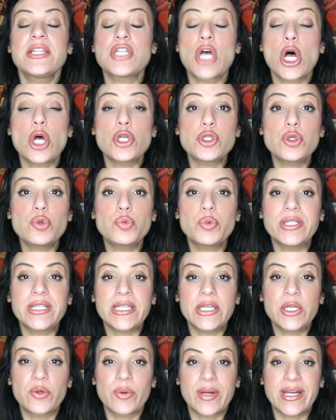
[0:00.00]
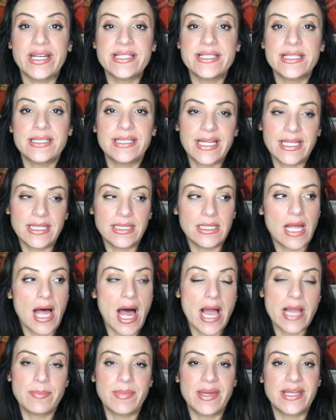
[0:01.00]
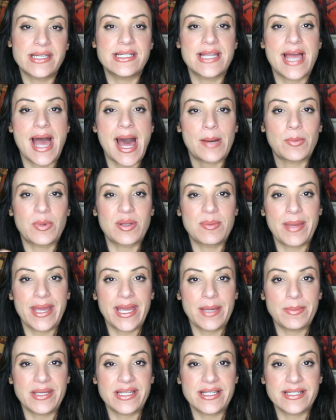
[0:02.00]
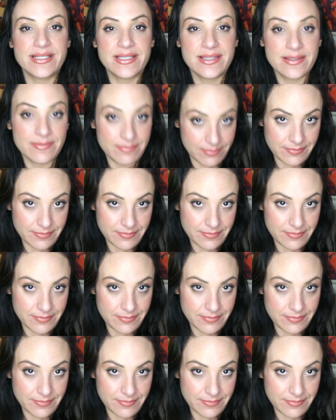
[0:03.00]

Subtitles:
It's also really great to like lock men down with babies.